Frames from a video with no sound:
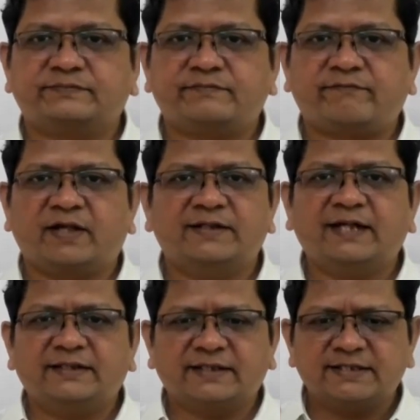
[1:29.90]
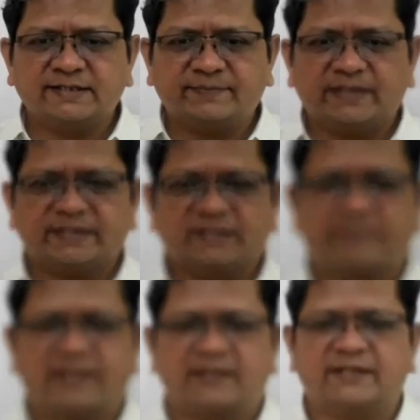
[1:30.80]
That simply doesn't
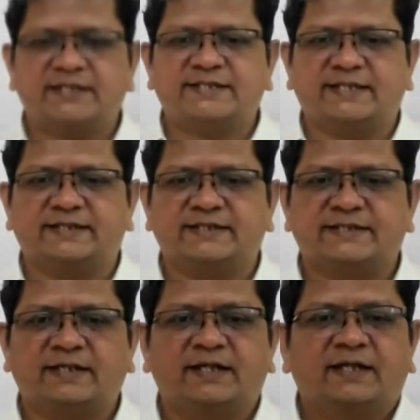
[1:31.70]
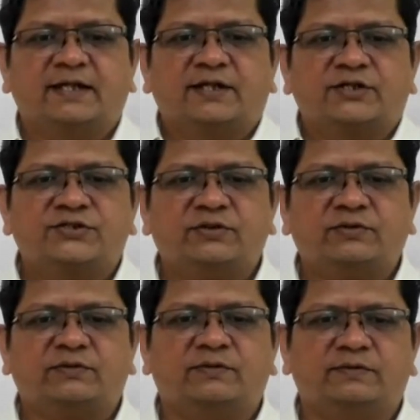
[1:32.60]
make any sense.
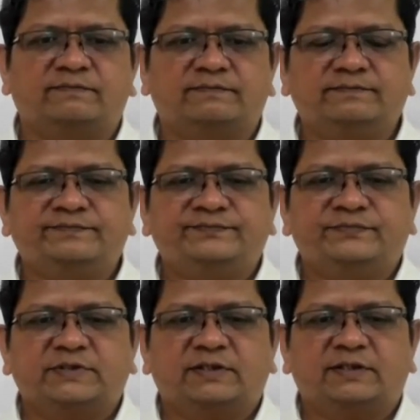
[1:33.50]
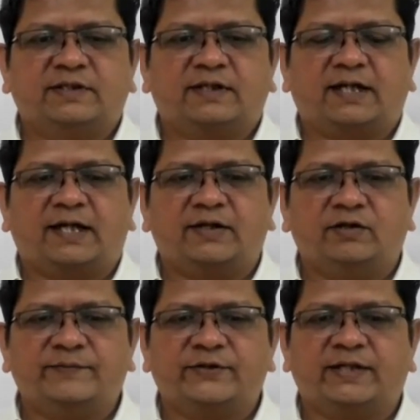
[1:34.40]
So I hope
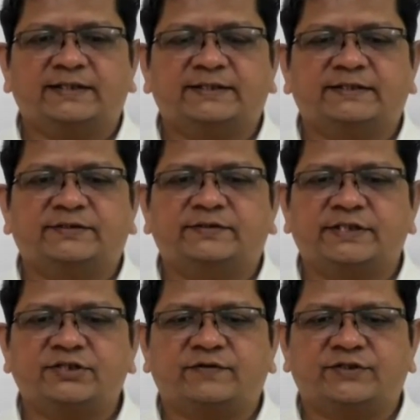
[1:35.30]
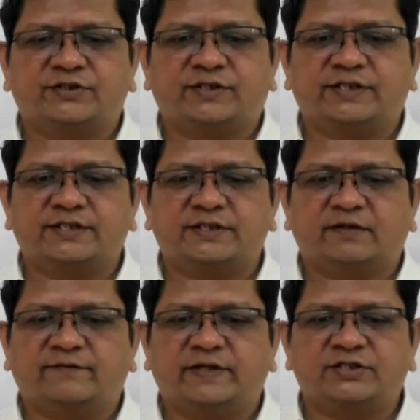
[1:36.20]
your answer to this question is a
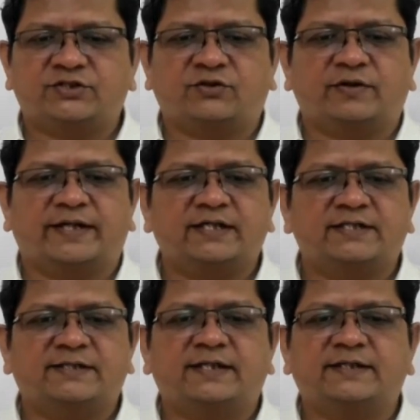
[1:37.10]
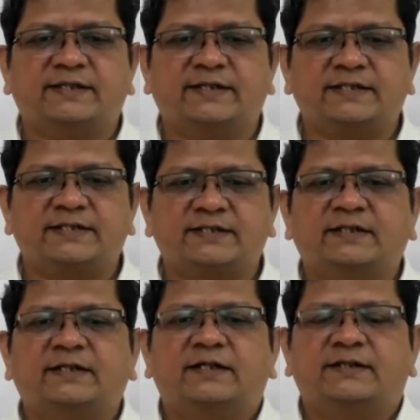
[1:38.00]
very strong yes, that yes,
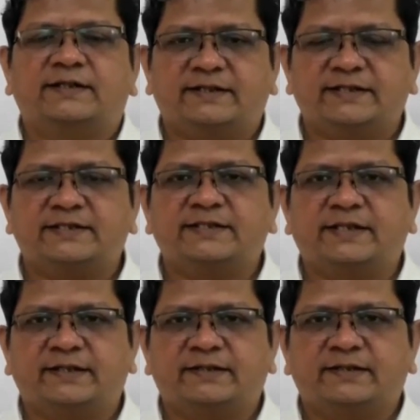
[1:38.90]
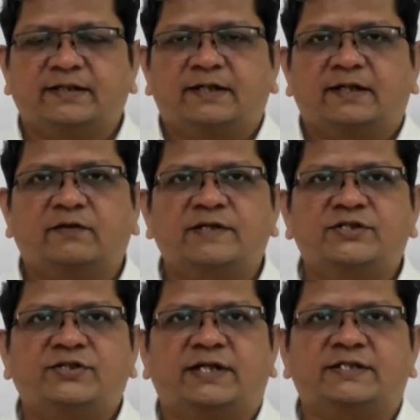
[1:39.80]
there is need. Now once you
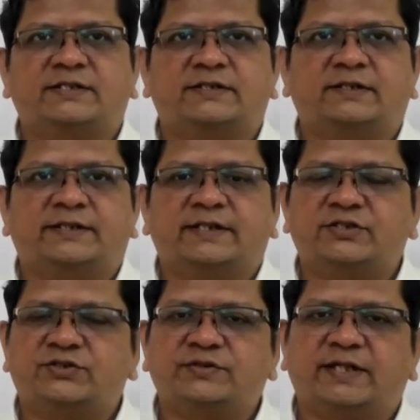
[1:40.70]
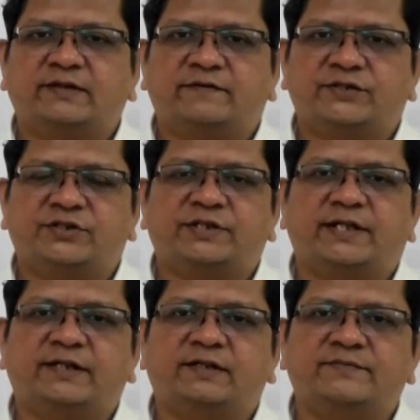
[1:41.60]
answer yes to that question,
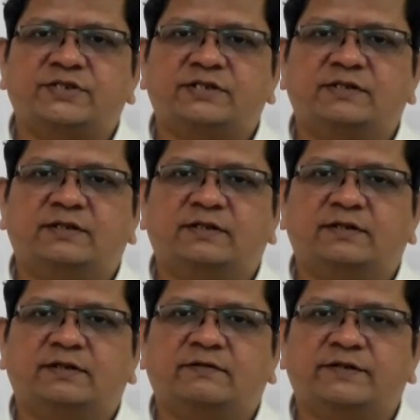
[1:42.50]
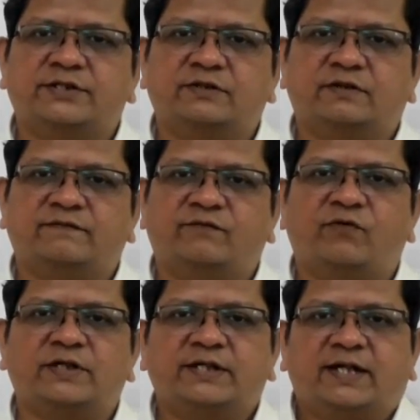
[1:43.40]
then comes the question of
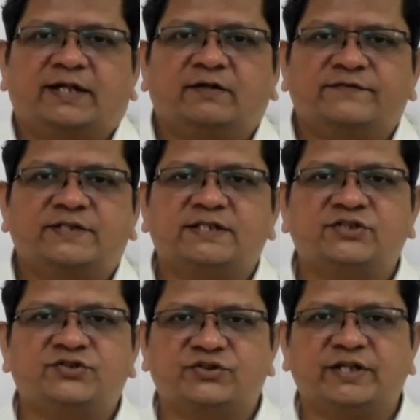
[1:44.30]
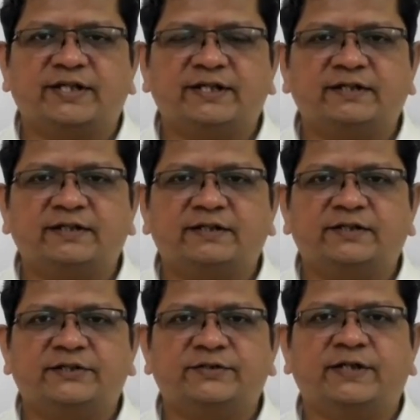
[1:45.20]
what kind of sales training
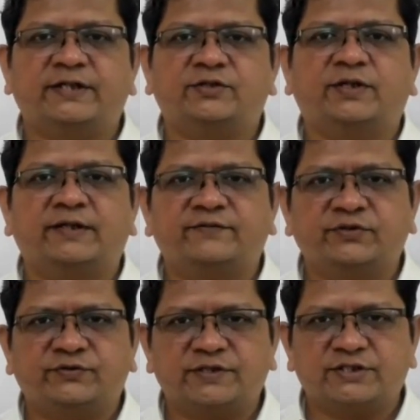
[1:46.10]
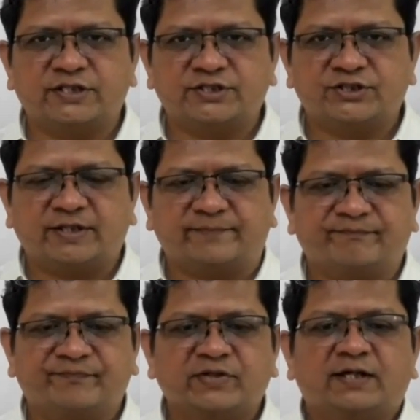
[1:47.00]
you need to give to your sales team.
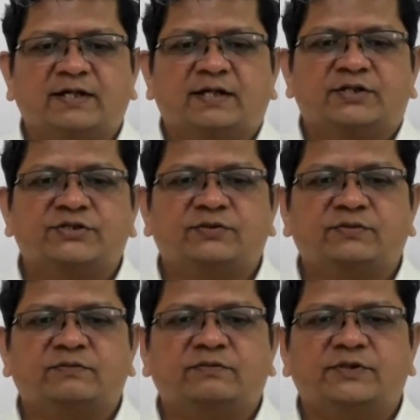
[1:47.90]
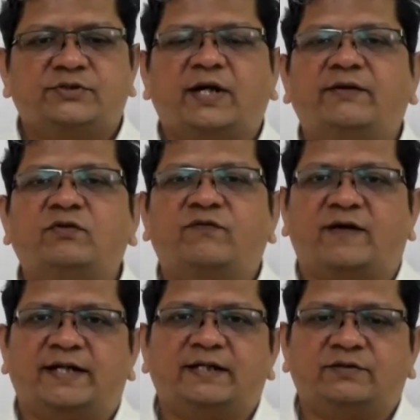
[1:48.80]
So you have to
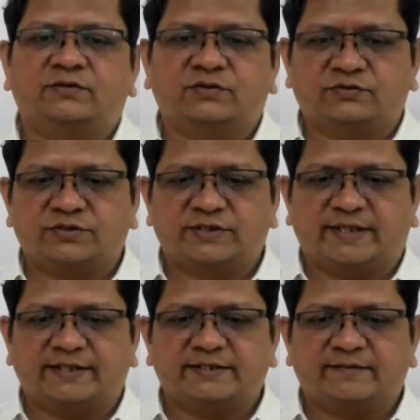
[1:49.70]
find out those things,